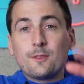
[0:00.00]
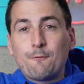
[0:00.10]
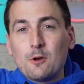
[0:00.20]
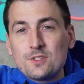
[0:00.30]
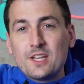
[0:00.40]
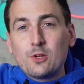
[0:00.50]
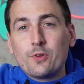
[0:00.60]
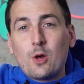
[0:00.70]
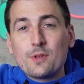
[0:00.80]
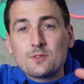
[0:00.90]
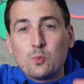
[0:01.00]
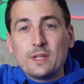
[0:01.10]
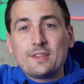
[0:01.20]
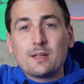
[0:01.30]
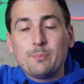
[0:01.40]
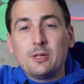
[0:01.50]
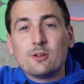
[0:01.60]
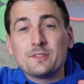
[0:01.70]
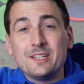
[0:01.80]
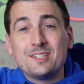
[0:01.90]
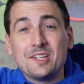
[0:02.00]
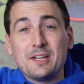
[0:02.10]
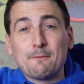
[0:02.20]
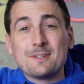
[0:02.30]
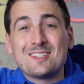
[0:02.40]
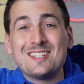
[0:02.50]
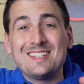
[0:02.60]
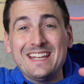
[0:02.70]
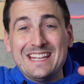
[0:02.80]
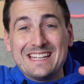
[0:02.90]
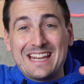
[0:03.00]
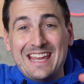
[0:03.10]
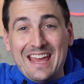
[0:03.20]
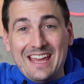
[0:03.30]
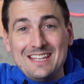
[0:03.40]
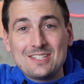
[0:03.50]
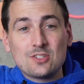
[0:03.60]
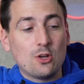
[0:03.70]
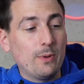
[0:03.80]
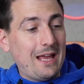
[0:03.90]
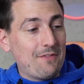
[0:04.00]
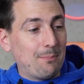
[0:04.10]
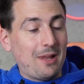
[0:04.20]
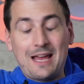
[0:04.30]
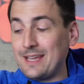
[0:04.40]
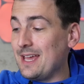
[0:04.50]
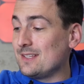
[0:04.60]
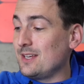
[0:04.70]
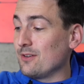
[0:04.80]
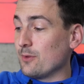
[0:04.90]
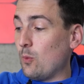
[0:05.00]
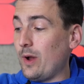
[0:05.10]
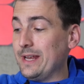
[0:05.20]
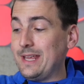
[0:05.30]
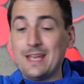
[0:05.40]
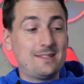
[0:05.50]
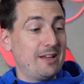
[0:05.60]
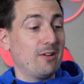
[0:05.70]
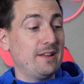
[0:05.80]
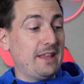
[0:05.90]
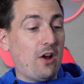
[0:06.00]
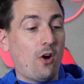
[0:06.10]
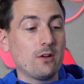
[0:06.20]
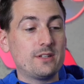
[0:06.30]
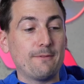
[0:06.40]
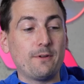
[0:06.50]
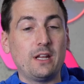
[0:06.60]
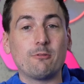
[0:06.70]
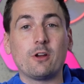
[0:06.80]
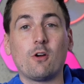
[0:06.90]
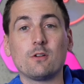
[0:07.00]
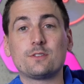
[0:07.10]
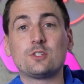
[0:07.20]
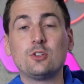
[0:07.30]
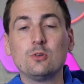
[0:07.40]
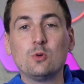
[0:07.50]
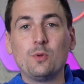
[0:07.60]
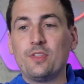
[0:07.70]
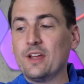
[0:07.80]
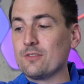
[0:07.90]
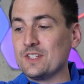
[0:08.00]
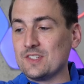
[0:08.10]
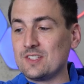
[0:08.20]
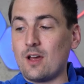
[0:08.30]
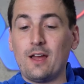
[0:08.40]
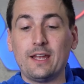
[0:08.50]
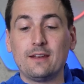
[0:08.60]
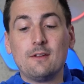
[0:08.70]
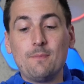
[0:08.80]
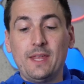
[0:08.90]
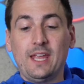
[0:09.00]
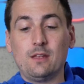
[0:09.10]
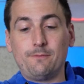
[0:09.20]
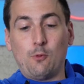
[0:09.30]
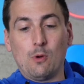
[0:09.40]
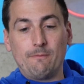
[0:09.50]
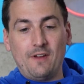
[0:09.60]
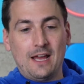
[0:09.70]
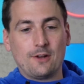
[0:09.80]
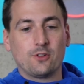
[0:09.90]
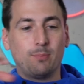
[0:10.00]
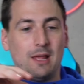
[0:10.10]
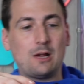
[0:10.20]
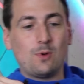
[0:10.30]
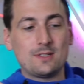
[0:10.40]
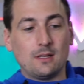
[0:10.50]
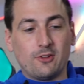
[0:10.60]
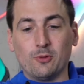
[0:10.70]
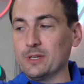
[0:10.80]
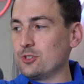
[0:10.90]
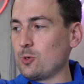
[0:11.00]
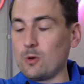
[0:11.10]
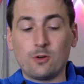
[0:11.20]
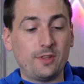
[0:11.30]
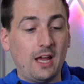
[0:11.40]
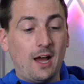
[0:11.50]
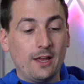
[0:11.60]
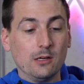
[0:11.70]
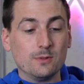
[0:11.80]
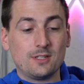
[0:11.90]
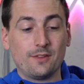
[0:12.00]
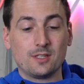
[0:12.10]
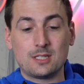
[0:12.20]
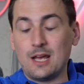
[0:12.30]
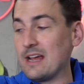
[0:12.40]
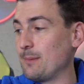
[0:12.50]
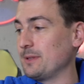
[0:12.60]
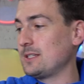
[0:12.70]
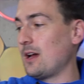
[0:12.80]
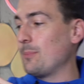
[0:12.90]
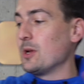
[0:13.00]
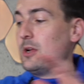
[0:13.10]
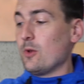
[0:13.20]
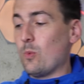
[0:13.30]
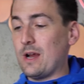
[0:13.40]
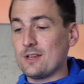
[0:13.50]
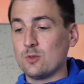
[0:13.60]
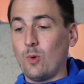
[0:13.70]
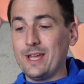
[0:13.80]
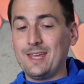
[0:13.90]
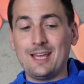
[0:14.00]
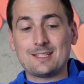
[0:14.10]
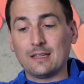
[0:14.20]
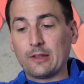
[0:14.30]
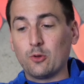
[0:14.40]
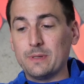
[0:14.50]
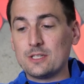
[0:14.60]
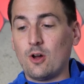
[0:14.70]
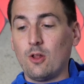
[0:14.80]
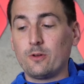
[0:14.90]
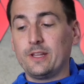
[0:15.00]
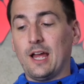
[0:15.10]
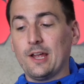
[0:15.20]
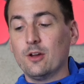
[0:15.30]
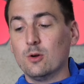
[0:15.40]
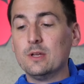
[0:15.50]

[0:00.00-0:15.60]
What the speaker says: first thing you'll notice with the computers is the differences in case. So we have the black case here and the white case here, and they are different in regards to their design and form factor. The black one's a little bit shorter. The I/O is on the side up at the top, whereas the white case a little bit taller. The I/O